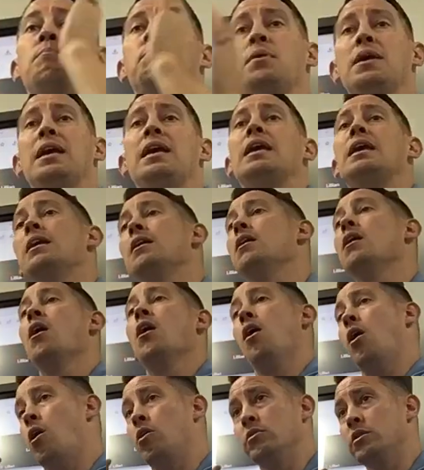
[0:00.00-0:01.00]
be
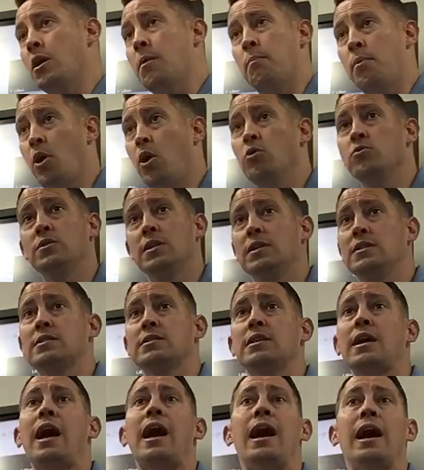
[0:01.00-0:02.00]
on the opposing
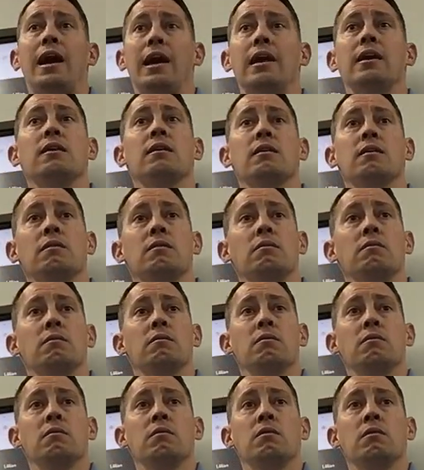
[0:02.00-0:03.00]
side
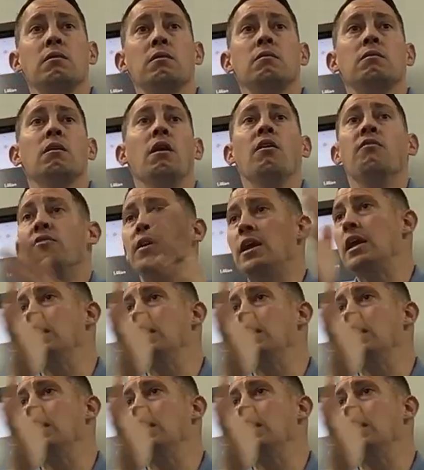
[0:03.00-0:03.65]
of